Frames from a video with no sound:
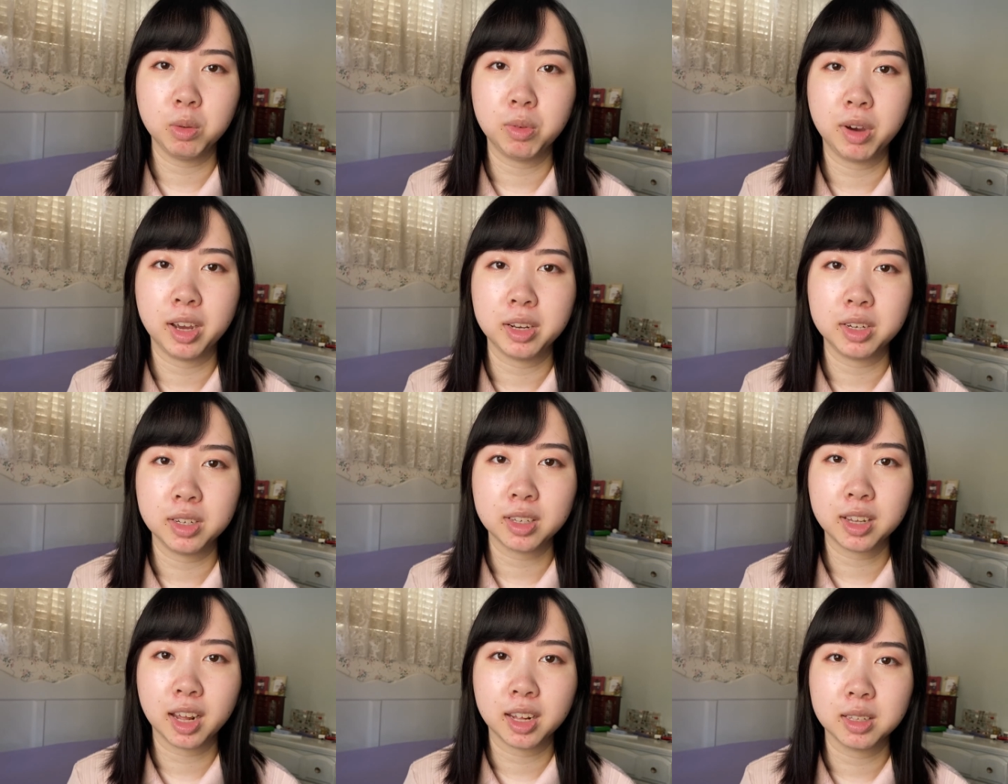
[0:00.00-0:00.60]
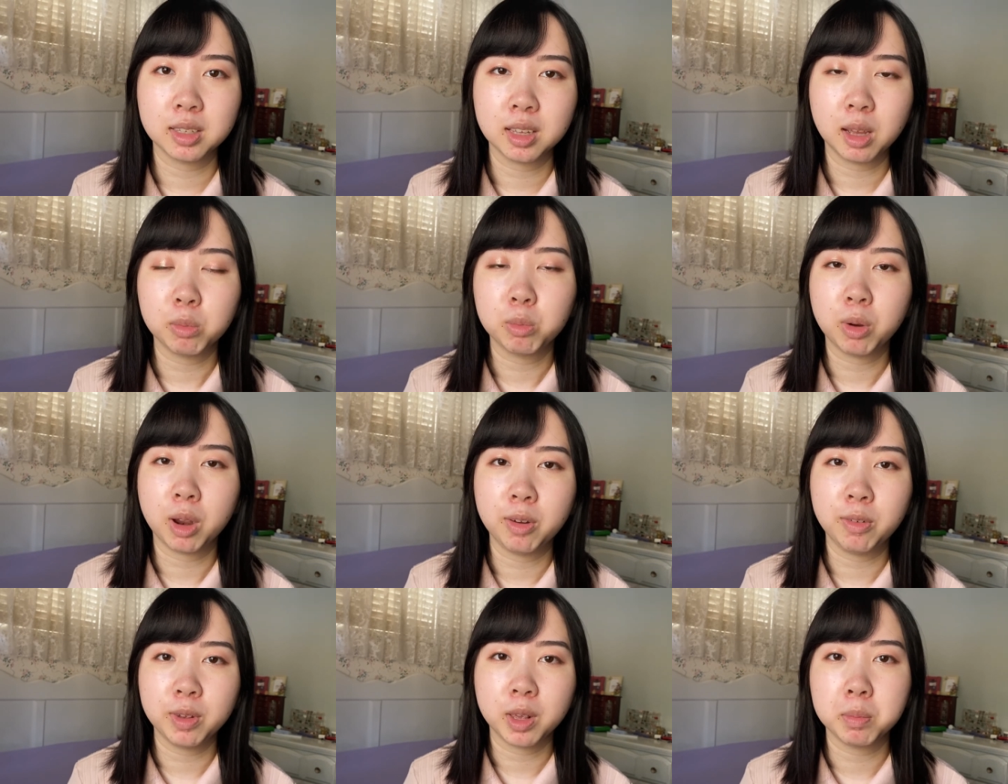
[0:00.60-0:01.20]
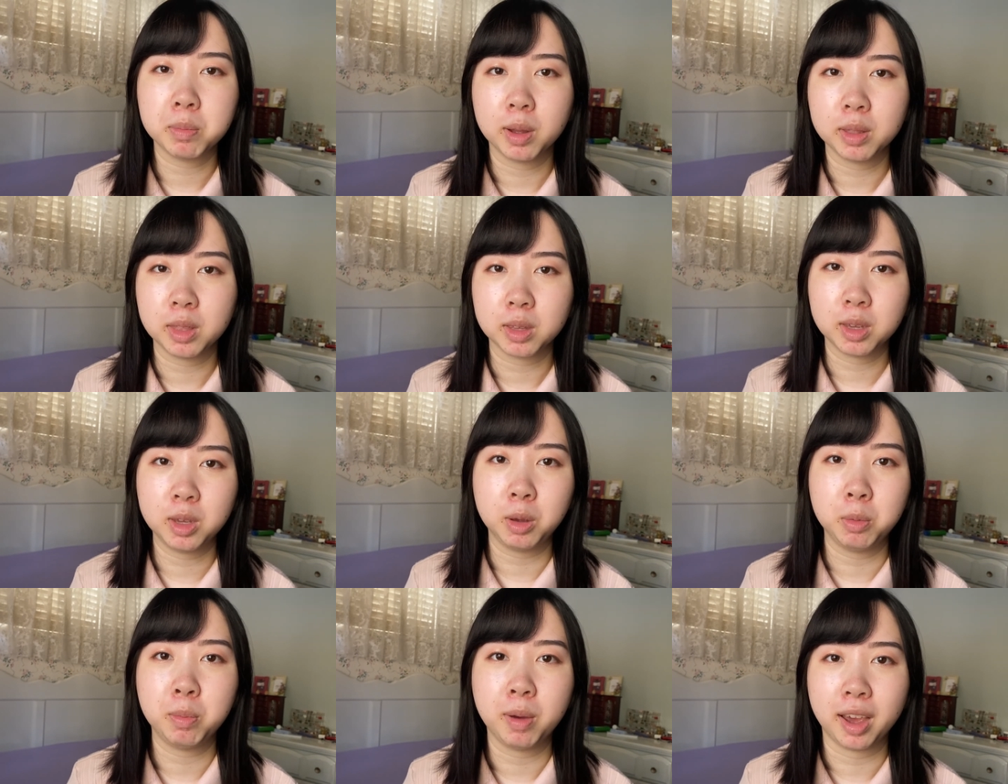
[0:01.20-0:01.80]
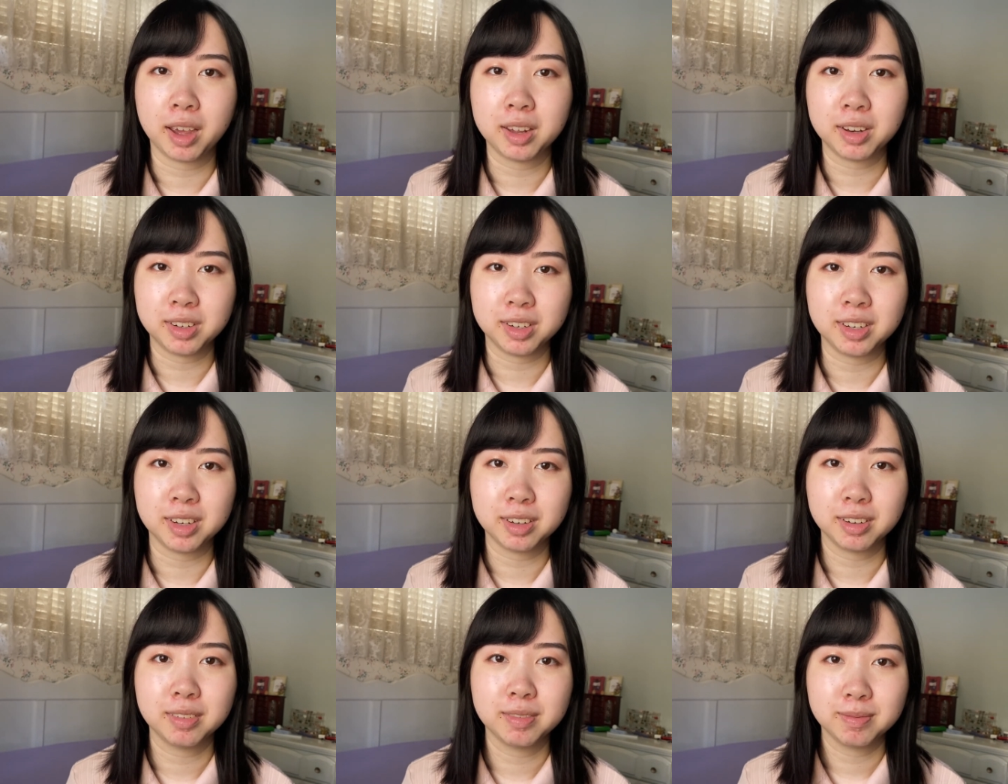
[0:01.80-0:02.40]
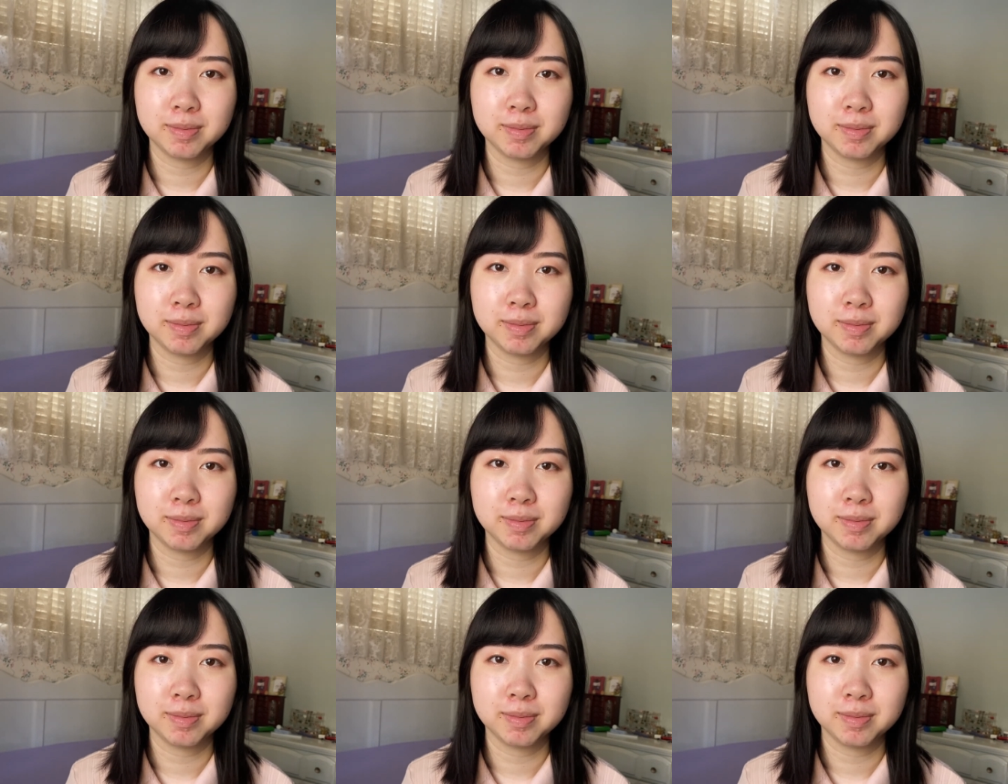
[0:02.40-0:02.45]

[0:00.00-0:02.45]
why I just can't stop raving about the cute packaging.